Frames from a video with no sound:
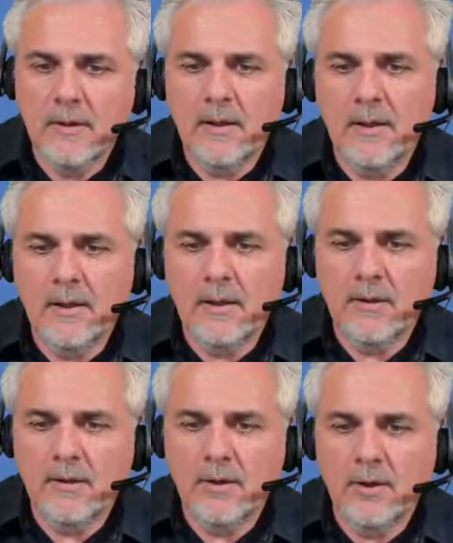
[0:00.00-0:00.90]

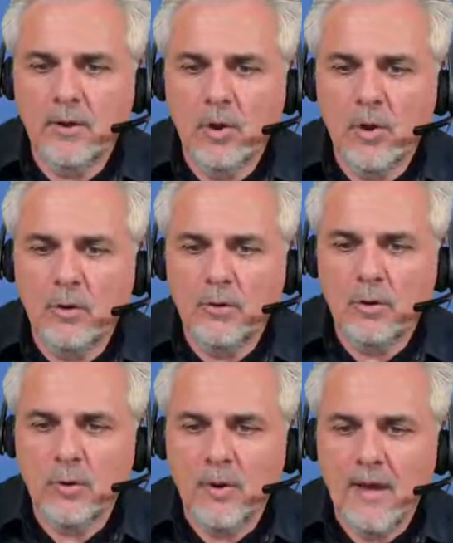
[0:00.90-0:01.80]
and the
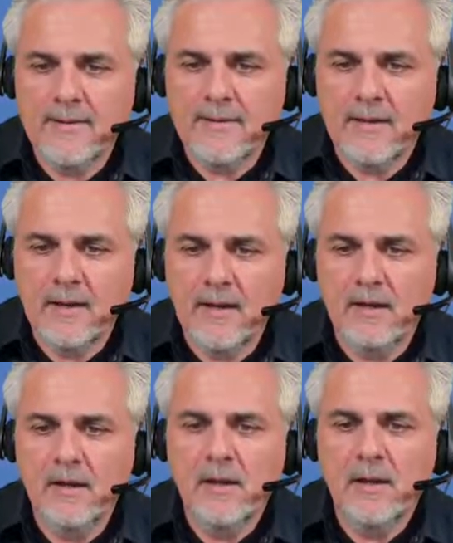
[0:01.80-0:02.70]

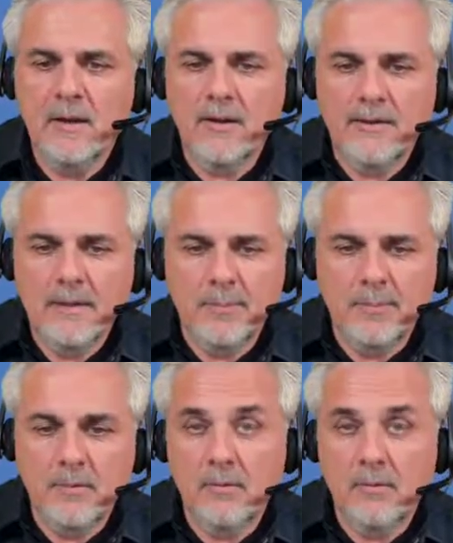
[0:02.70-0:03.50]
SSL tip.